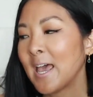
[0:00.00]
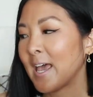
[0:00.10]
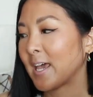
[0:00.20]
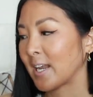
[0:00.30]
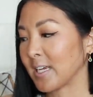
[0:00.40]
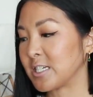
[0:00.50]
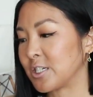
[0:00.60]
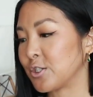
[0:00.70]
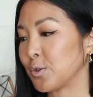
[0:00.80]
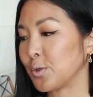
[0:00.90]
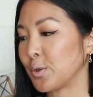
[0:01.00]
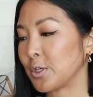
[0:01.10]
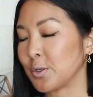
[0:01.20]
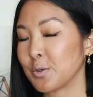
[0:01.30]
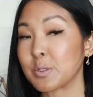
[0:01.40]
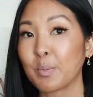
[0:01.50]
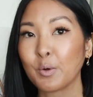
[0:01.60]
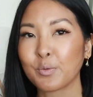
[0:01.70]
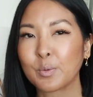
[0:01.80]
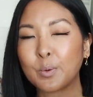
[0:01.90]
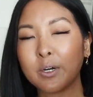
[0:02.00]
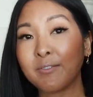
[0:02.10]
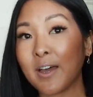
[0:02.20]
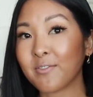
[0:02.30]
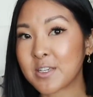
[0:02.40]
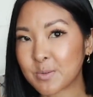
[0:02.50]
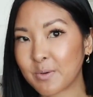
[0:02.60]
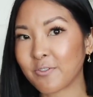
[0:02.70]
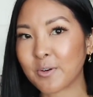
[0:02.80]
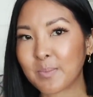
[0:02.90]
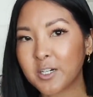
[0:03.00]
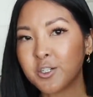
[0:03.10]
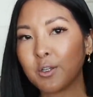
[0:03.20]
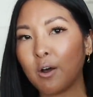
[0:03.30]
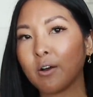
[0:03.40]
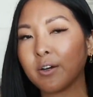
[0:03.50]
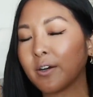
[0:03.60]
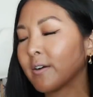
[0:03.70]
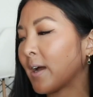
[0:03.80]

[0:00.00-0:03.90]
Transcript: and I do use both for work. I've had this one for much longer.